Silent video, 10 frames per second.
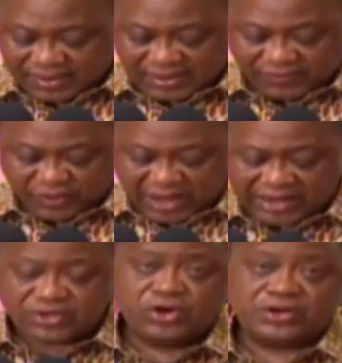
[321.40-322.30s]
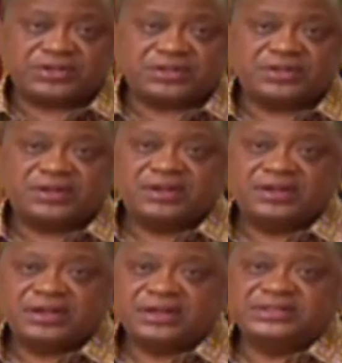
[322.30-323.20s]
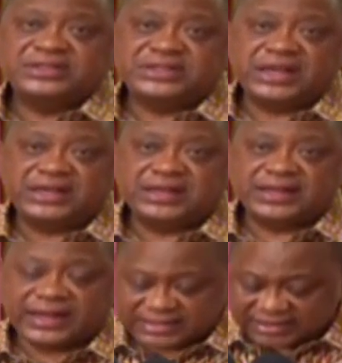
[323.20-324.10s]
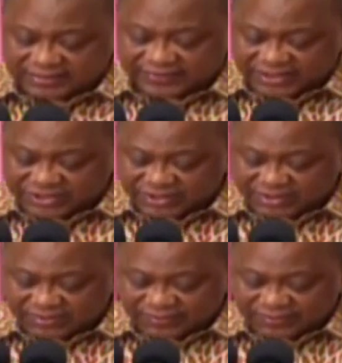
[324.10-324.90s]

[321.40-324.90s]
If we had not undertaken that intervention,